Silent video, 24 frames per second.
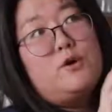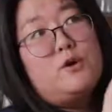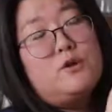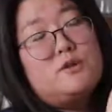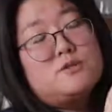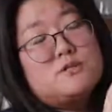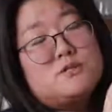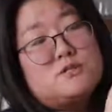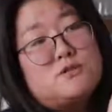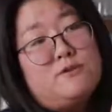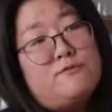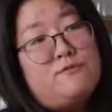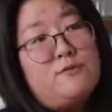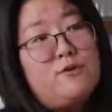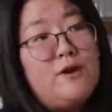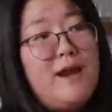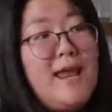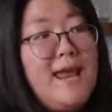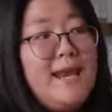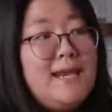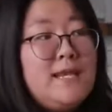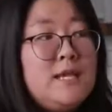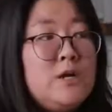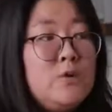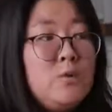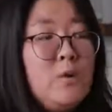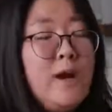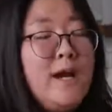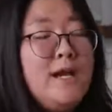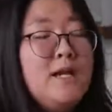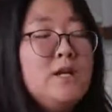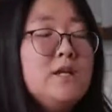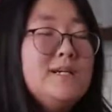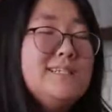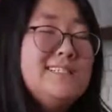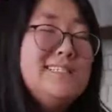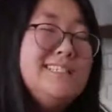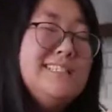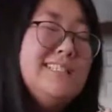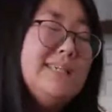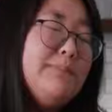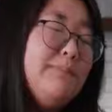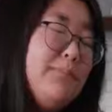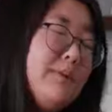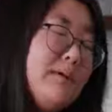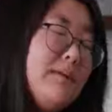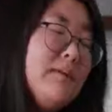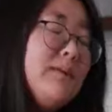So for any grinder,
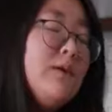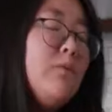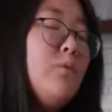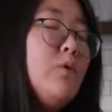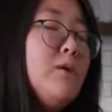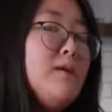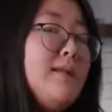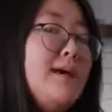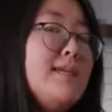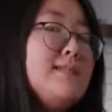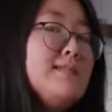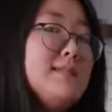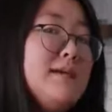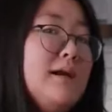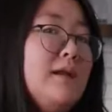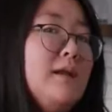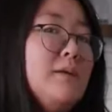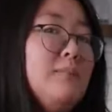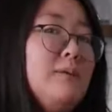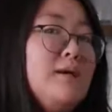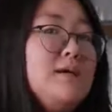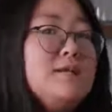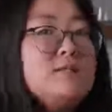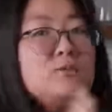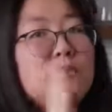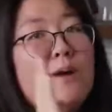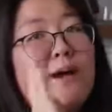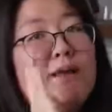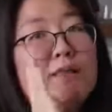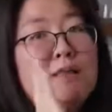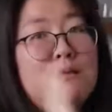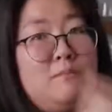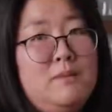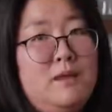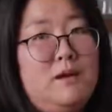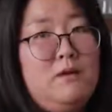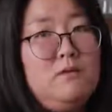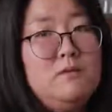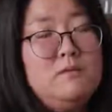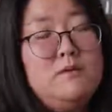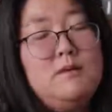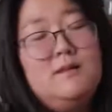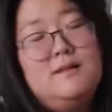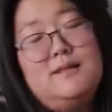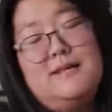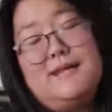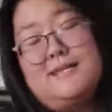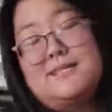typically where that's gonna be is right in the middle.
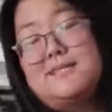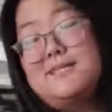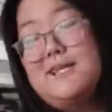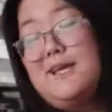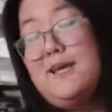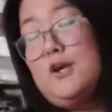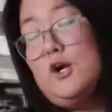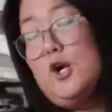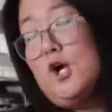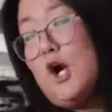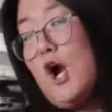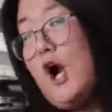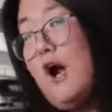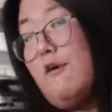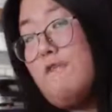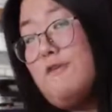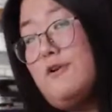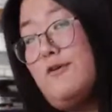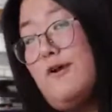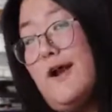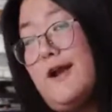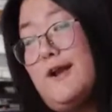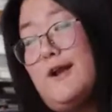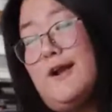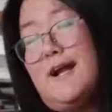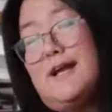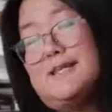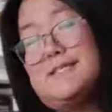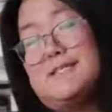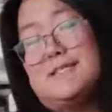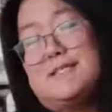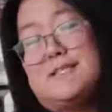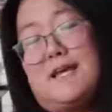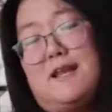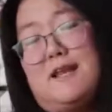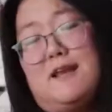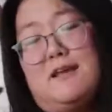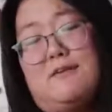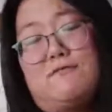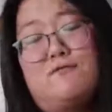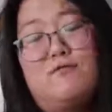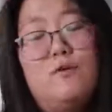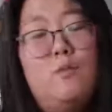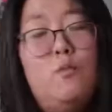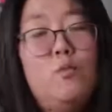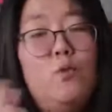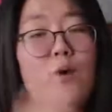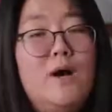Like say your coffee grinder has a setting
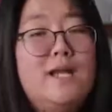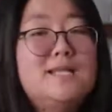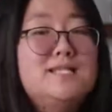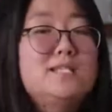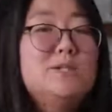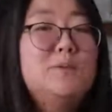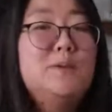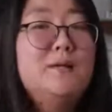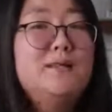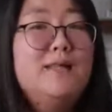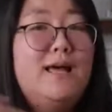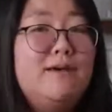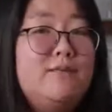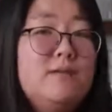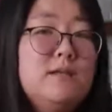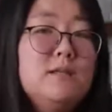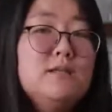from 1 to 11,